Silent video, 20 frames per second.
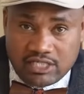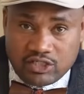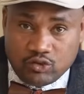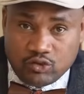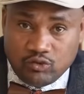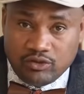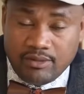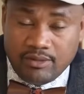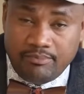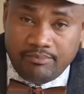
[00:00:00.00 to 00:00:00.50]

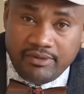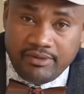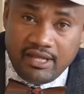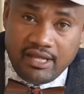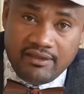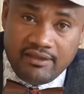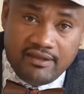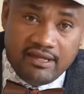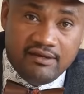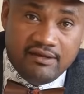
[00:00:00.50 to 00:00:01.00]
So
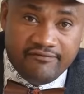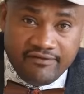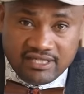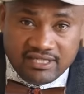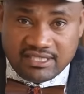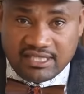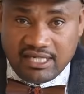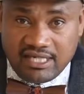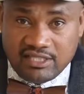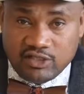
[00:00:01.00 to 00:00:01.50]
the
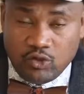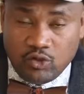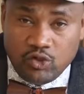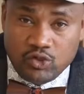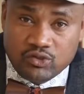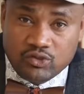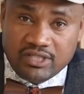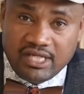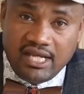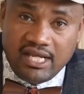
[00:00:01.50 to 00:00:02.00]
investor is
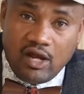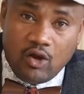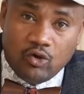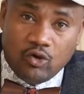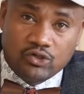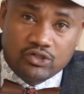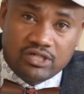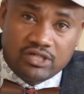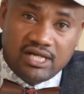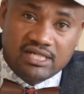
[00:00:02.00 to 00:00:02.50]
going to sign a
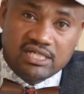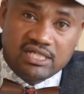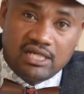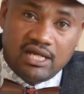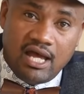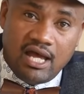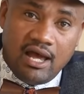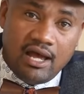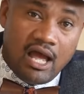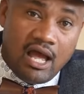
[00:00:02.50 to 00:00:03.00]

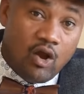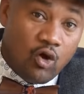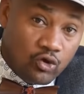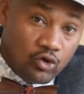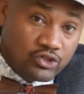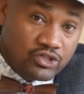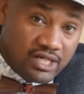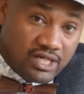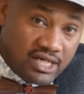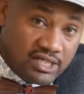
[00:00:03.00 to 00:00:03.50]

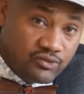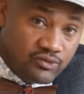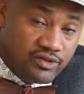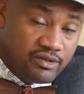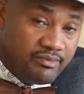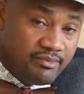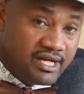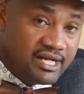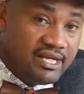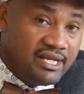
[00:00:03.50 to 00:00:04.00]
contract with
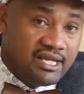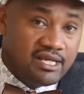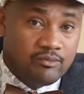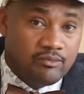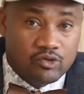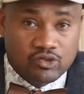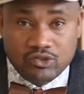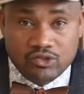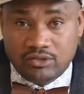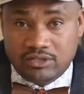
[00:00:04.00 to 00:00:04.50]
Maridady
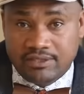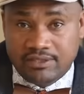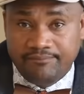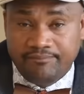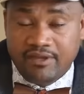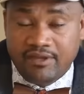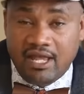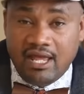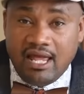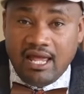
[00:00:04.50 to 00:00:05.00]
Motors,
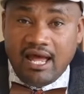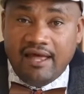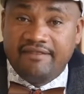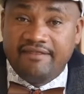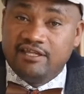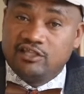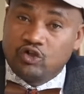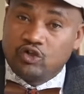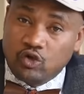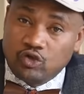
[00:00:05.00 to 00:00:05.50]
and
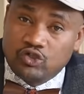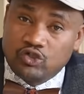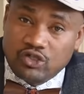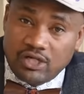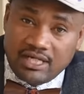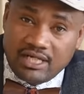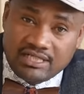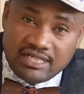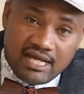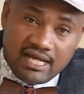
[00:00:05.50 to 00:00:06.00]
this
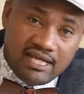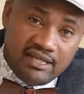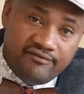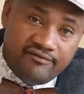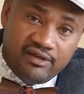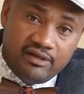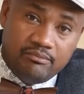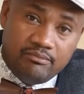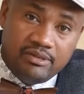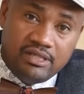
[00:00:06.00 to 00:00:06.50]
contract can
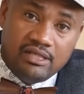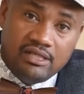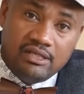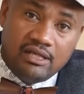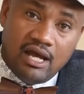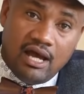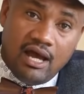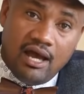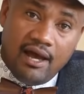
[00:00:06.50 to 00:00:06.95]
even be